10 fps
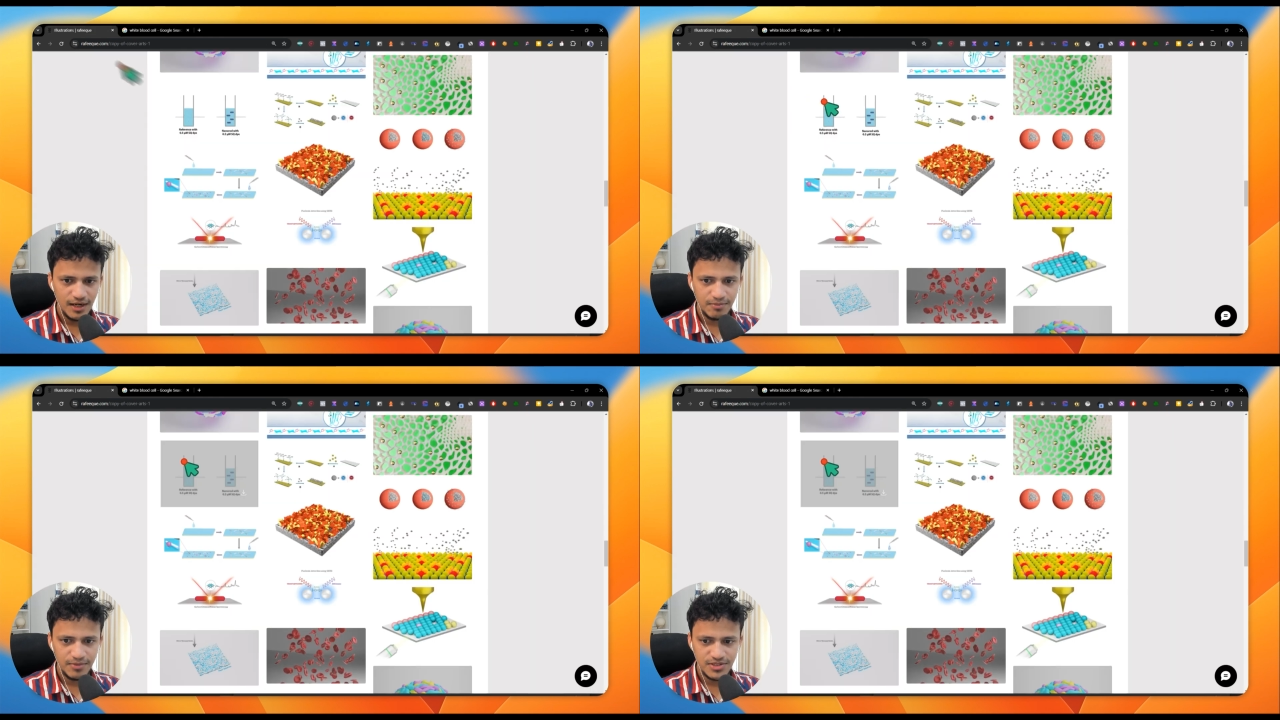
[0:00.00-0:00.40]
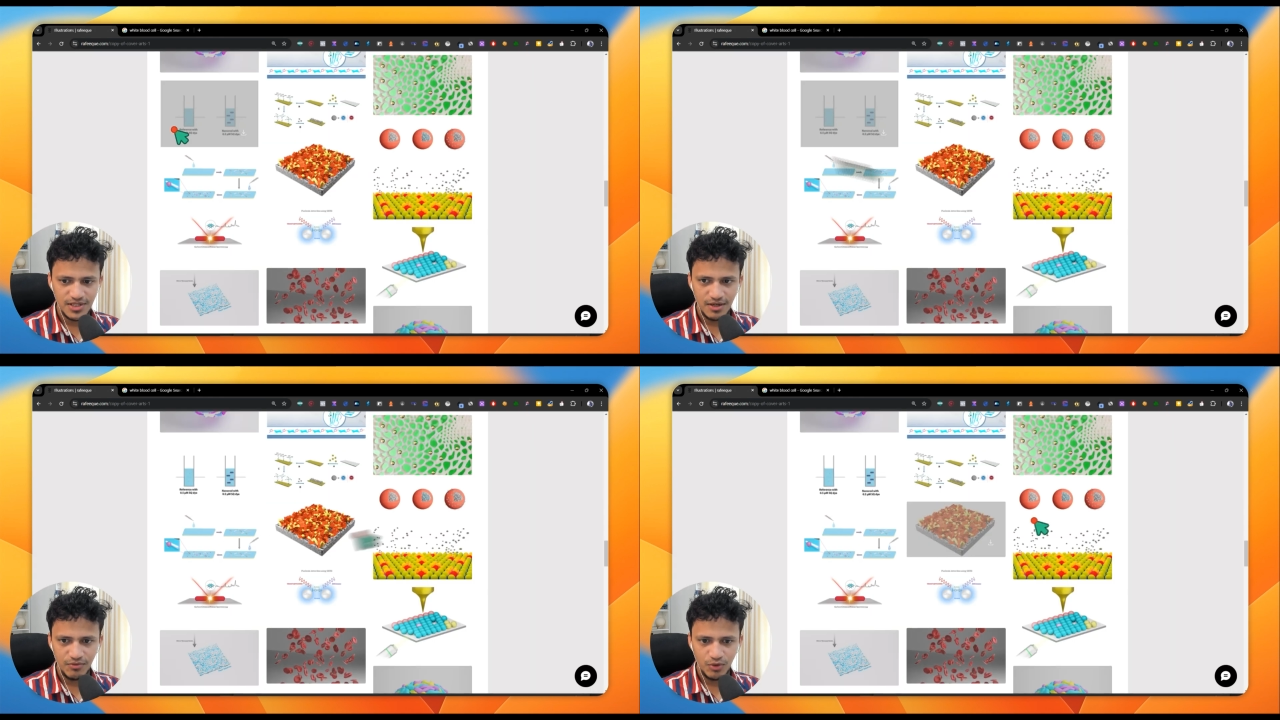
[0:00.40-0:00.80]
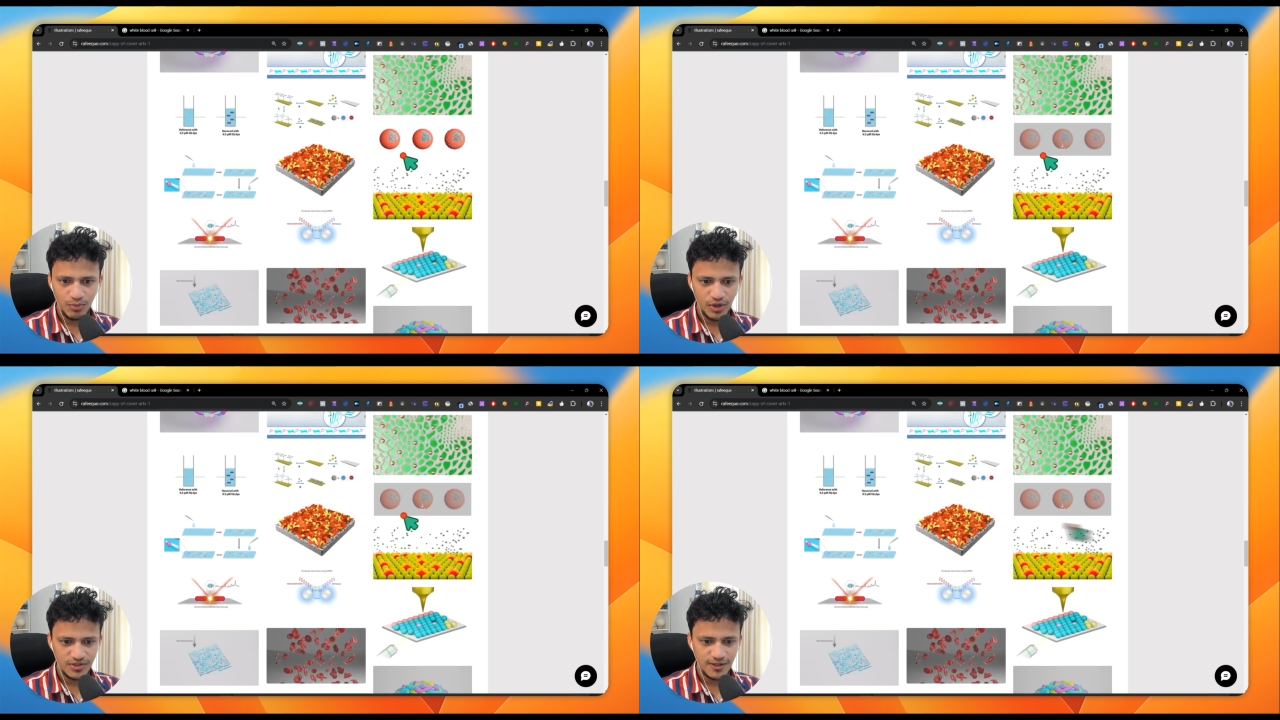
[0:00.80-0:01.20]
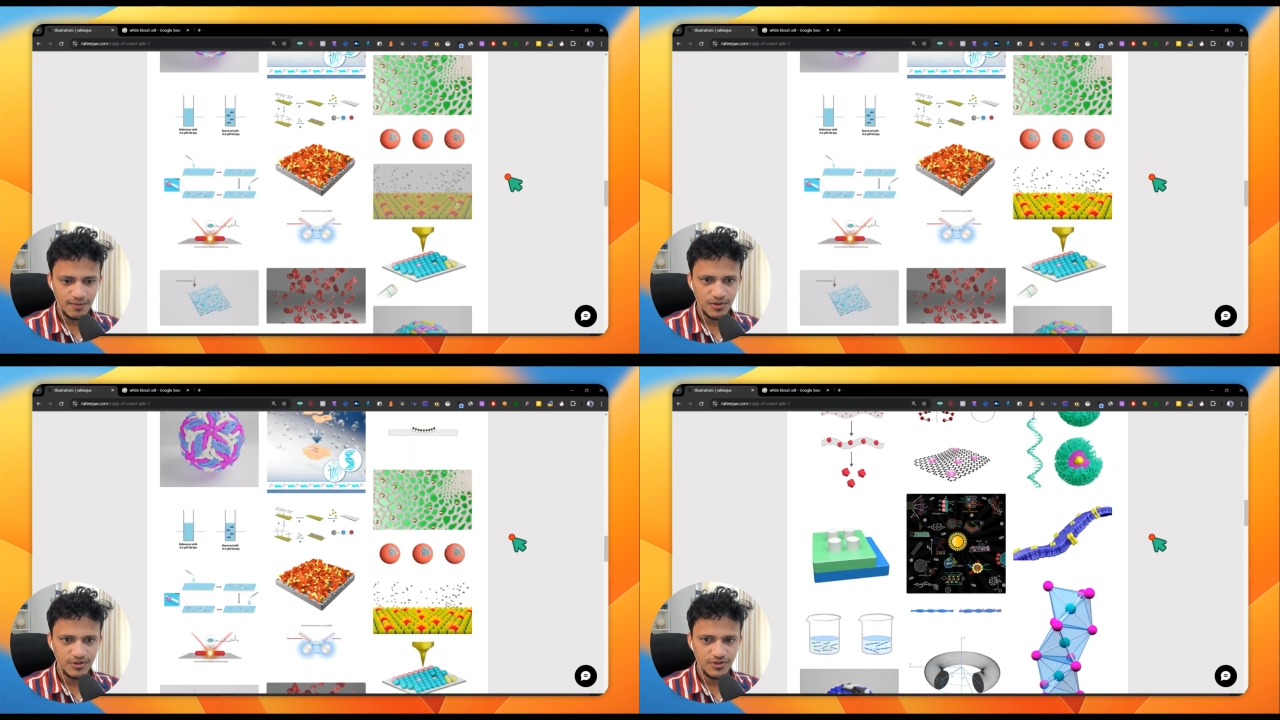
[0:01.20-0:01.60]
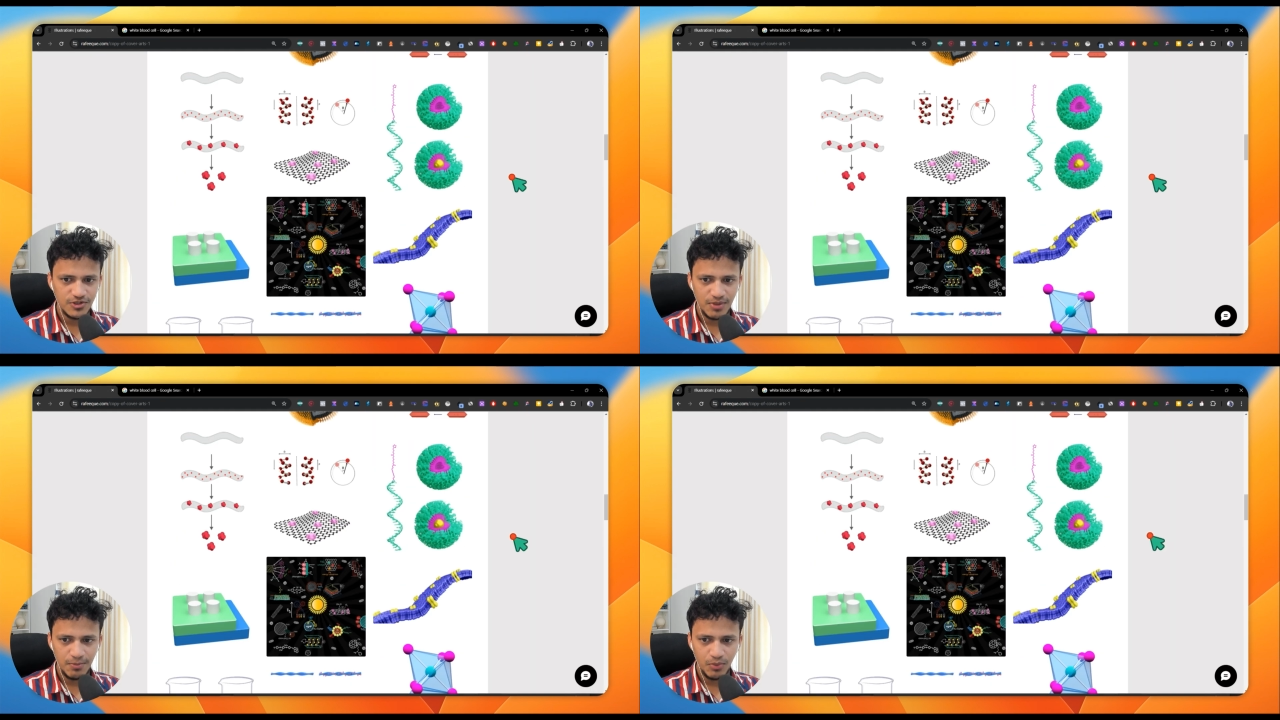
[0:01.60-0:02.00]
And let me share few more examples. This
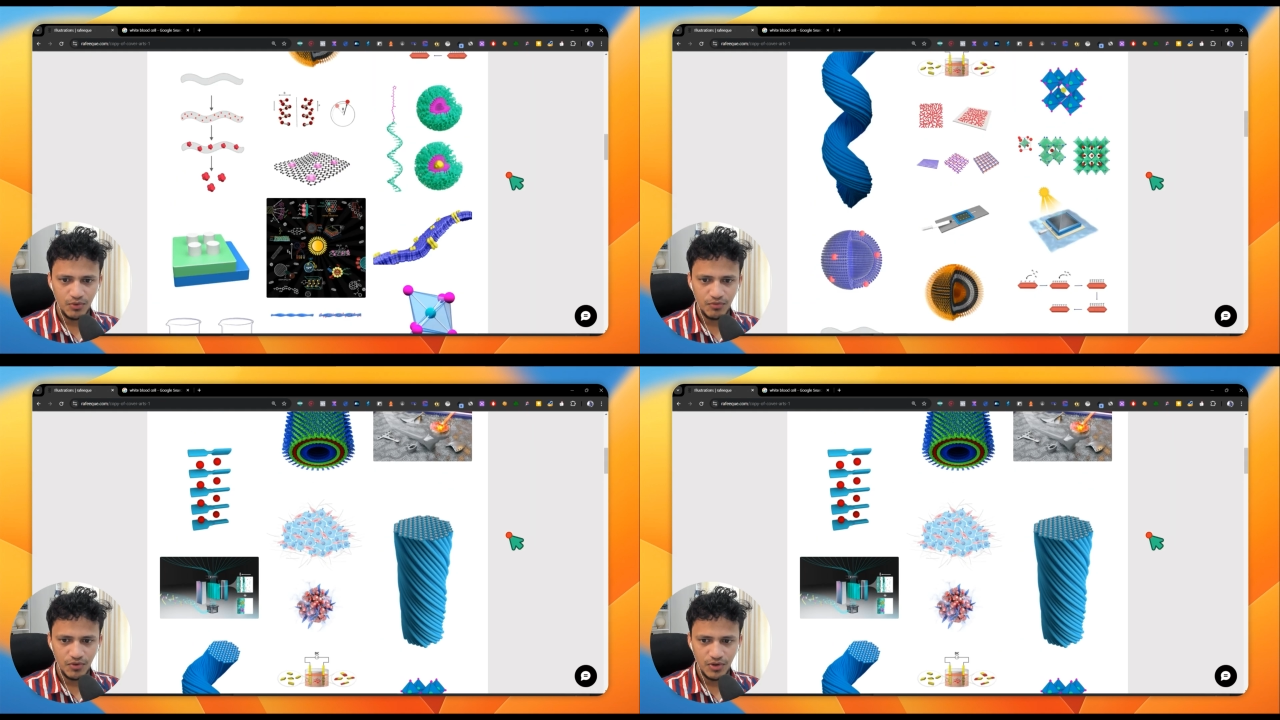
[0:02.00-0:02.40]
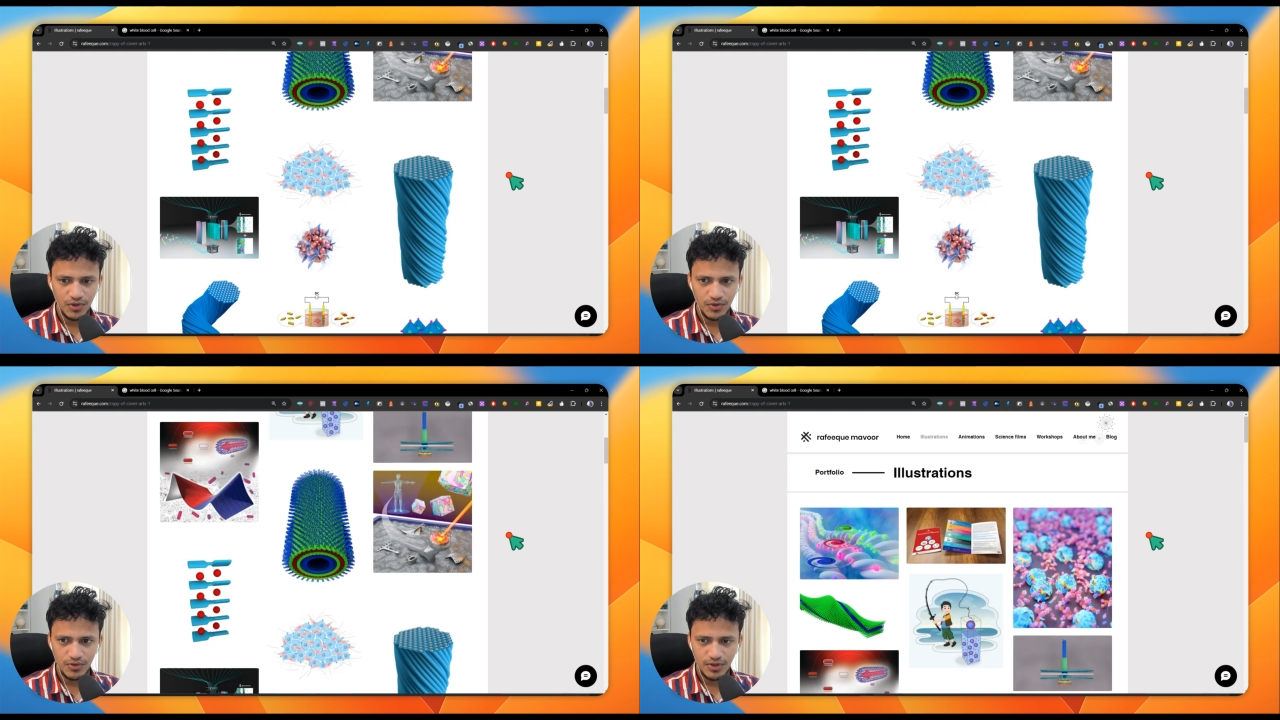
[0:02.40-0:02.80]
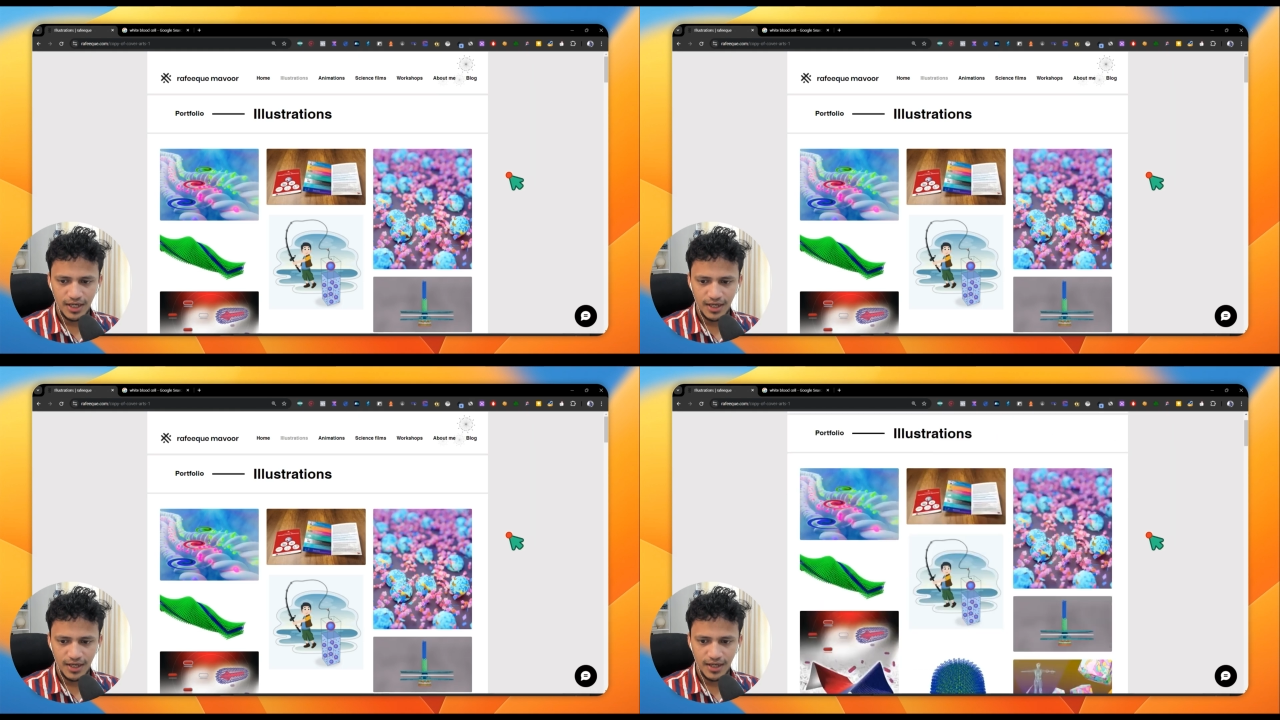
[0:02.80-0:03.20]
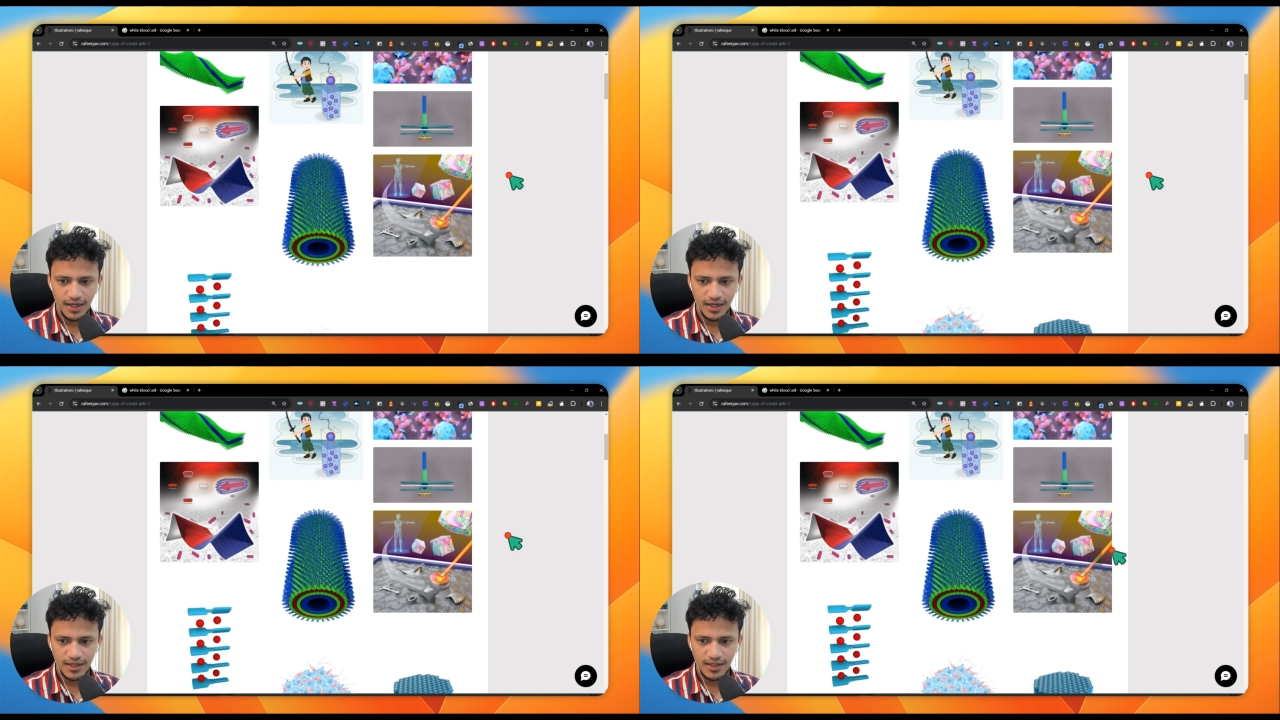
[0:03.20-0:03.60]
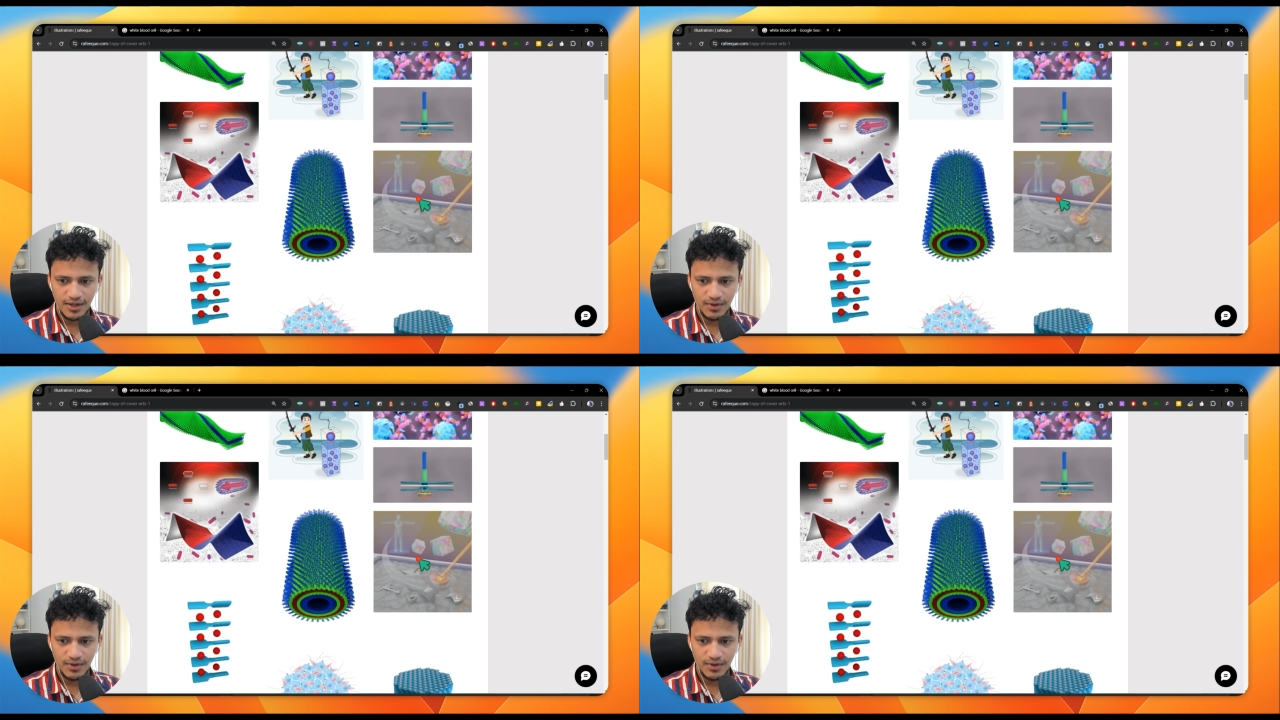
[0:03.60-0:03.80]
is my portfolio and